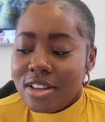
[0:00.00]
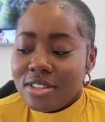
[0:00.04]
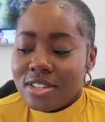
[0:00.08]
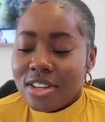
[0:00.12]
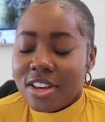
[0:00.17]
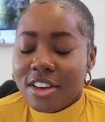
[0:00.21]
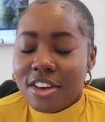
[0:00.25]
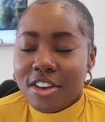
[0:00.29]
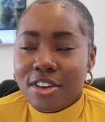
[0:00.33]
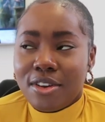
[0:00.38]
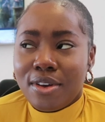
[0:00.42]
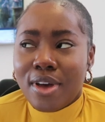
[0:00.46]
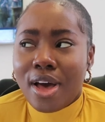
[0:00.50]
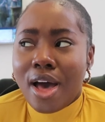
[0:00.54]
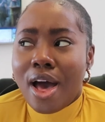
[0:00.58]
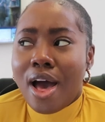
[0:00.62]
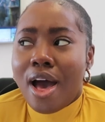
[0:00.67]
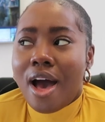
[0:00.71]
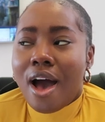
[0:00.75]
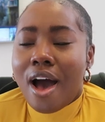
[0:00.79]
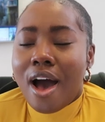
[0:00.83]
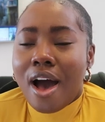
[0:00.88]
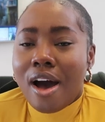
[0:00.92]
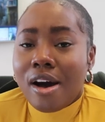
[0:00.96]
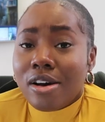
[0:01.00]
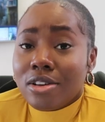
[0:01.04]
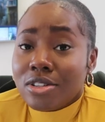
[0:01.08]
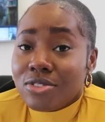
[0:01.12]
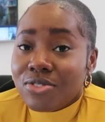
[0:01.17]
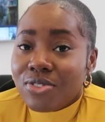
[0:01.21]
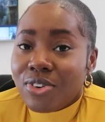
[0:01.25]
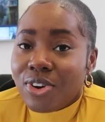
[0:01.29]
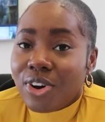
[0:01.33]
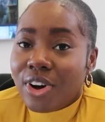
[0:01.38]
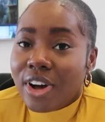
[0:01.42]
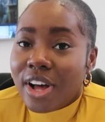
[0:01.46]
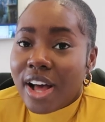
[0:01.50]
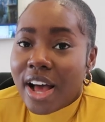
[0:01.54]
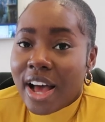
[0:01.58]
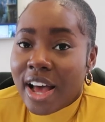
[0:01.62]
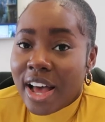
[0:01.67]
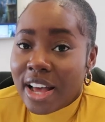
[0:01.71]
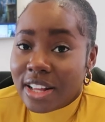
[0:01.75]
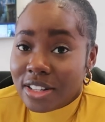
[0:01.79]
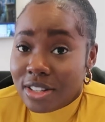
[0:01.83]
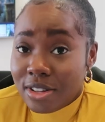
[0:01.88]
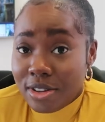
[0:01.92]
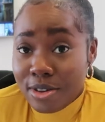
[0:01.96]
So I
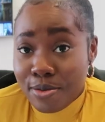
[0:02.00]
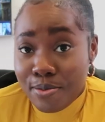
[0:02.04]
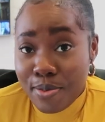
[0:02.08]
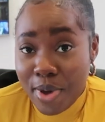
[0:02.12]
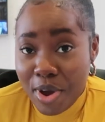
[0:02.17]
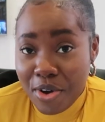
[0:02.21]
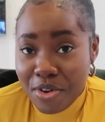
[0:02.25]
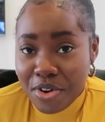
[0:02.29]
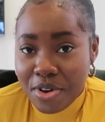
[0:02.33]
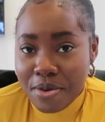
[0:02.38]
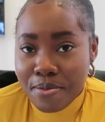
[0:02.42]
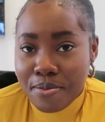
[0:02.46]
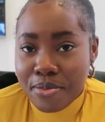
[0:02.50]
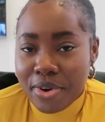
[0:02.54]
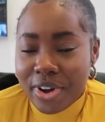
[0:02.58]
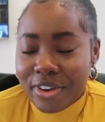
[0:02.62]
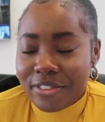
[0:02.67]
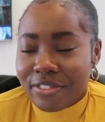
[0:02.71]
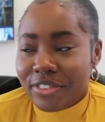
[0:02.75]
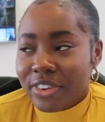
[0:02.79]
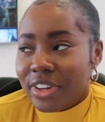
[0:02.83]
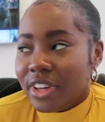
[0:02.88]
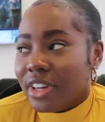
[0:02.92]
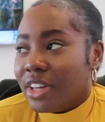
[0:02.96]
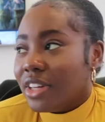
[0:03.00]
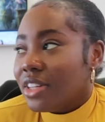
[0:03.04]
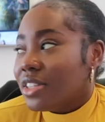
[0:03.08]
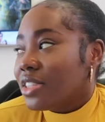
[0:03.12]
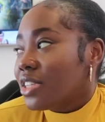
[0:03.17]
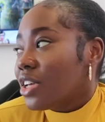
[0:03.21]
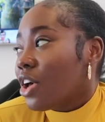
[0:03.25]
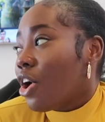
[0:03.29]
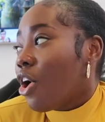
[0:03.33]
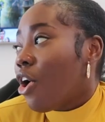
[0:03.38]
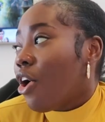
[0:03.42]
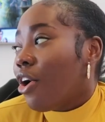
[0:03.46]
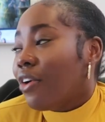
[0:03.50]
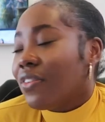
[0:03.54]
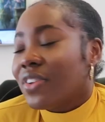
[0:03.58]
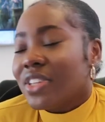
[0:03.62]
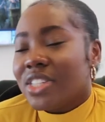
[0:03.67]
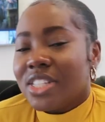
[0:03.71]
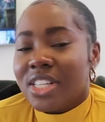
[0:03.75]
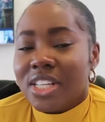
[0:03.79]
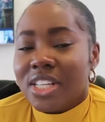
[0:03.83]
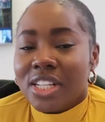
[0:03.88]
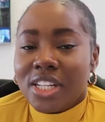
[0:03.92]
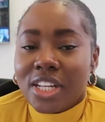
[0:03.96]
had an American breakfast.
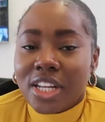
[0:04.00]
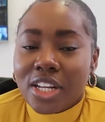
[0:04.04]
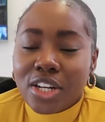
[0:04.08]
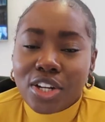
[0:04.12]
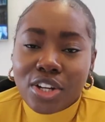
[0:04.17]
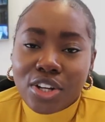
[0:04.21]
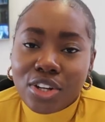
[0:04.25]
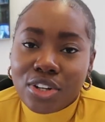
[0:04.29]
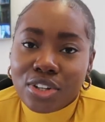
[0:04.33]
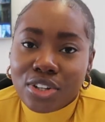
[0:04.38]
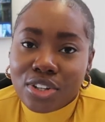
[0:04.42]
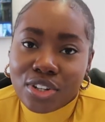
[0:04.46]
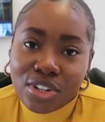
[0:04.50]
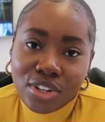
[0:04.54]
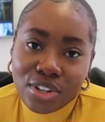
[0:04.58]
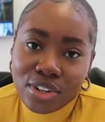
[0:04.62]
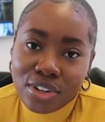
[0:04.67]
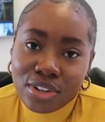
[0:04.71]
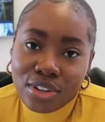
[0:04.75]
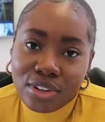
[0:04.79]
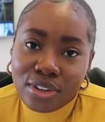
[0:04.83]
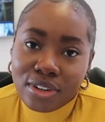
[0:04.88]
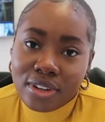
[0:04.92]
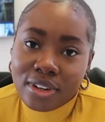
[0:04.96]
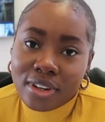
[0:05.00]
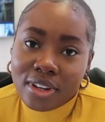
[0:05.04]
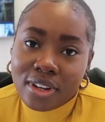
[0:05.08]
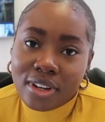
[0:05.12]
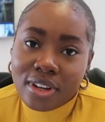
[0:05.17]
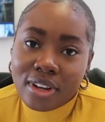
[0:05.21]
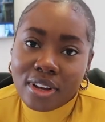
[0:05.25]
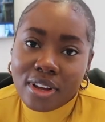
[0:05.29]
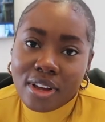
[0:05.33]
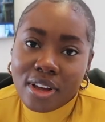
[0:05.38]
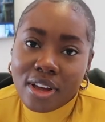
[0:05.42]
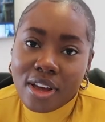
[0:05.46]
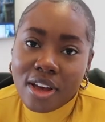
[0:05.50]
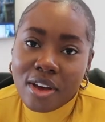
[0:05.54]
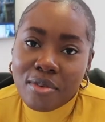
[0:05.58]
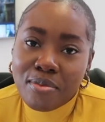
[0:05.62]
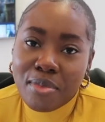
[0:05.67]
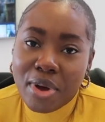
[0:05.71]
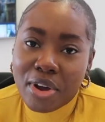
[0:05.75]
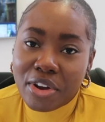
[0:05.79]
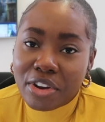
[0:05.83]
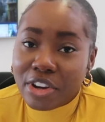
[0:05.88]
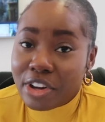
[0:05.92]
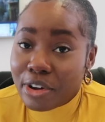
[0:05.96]
Obviously they don't do
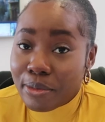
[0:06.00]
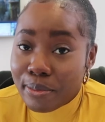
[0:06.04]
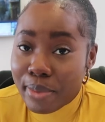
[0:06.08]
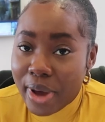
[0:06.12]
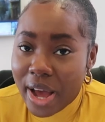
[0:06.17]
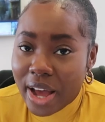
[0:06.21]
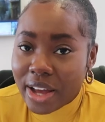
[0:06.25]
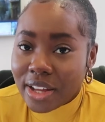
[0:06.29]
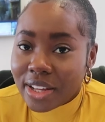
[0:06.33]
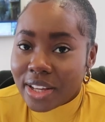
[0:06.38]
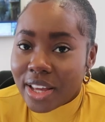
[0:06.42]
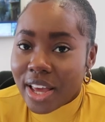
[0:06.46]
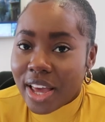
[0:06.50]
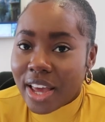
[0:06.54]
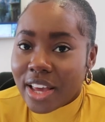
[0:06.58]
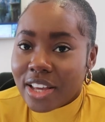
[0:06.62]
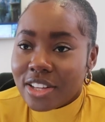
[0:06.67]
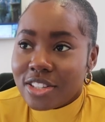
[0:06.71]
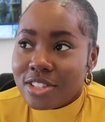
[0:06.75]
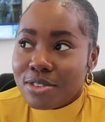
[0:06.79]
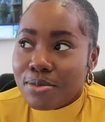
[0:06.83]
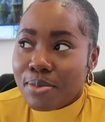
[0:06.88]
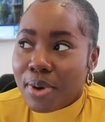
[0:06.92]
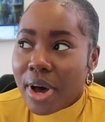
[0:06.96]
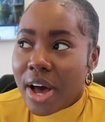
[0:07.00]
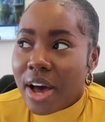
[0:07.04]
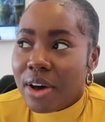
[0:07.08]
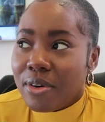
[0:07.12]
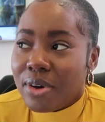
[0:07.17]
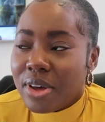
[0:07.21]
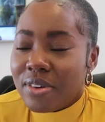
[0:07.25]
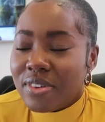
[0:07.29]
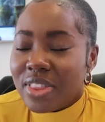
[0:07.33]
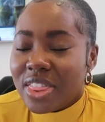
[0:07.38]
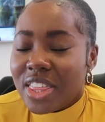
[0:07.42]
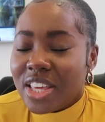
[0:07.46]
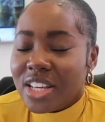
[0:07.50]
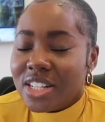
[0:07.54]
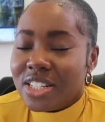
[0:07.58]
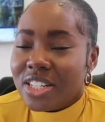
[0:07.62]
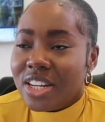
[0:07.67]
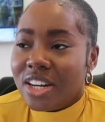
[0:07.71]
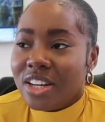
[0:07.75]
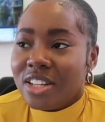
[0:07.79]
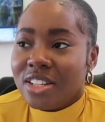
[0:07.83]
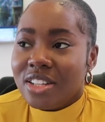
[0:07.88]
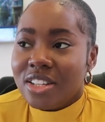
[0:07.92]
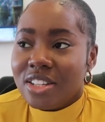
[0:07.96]
American pancakes, but however they
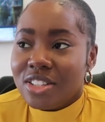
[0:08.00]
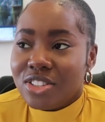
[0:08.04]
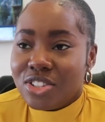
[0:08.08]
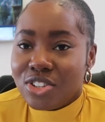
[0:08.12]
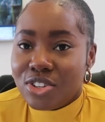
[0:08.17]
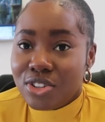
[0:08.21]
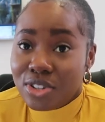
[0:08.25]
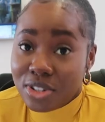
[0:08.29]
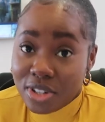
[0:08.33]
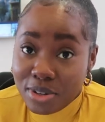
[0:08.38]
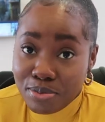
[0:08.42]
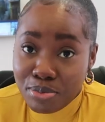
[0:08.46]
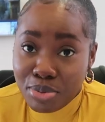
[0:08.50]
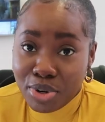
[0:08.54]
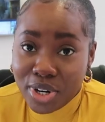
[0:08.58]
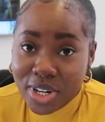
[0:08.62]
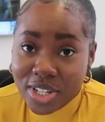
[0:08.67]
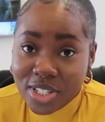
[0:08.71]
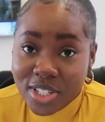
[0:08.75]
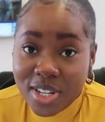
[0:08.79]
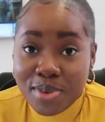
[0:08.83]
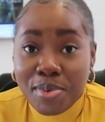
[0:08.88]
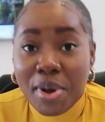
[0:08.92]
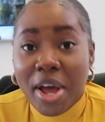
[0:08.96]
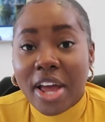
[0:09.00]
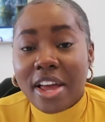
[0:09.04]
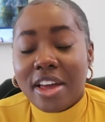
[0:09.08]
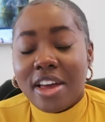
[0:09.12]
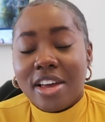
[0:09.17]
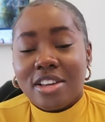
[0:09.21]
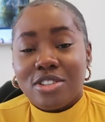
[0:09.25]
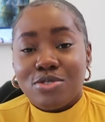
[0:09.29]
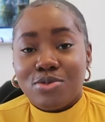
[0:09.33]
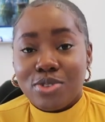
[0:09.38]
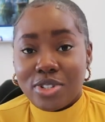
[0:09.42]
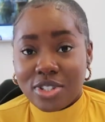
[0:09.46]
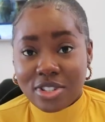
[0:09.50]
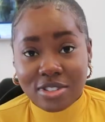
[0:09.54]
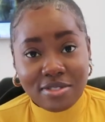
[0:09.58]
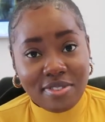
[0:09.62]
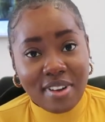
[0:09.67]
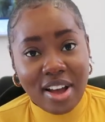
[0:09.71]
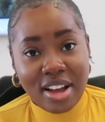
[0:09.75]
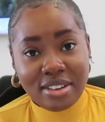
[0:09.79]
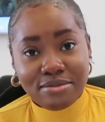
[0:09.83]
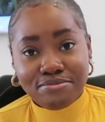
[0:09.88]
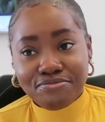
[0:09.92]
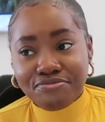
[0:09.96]
do the British pancakes, which is
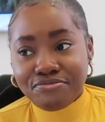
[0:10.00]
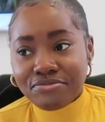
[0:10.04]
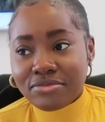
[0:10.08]
fine.